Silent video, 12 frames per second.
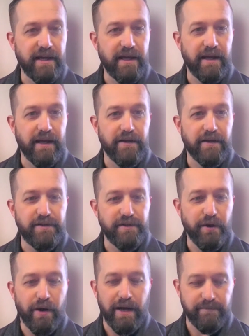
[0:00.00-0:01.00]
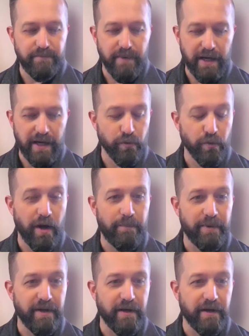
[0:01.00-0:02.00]
And, I grew
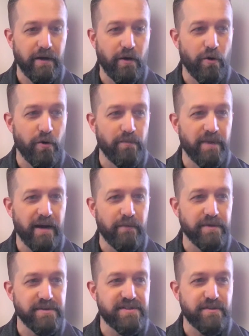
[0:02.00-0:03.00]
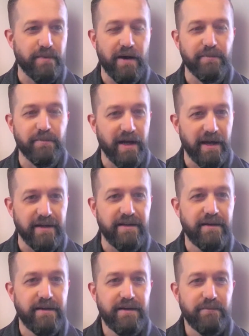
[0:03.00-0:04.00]
up in a home that was surrounded by
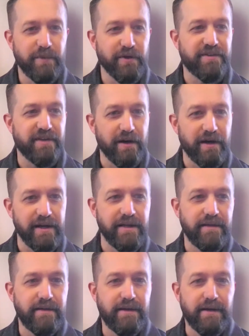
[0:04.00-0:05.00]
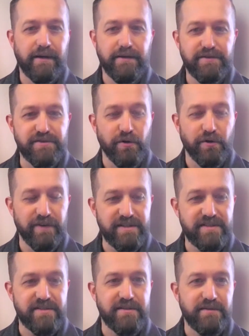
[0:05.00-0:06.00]
military
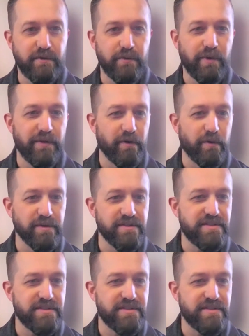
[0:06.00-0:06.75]
service, whether it was